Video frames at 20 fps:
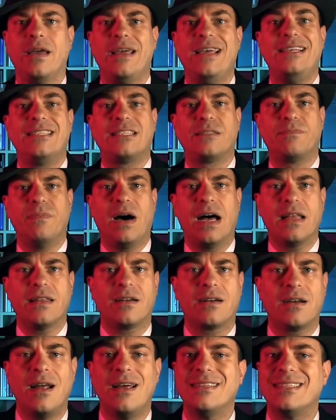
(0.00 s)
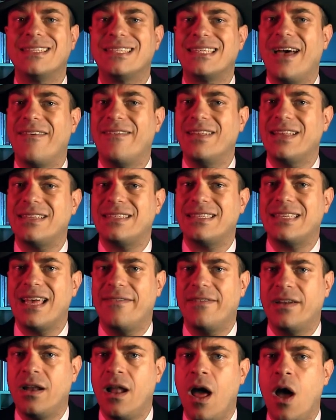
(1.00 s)
His mother,
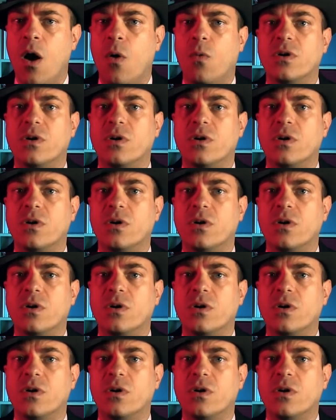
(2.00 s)
77,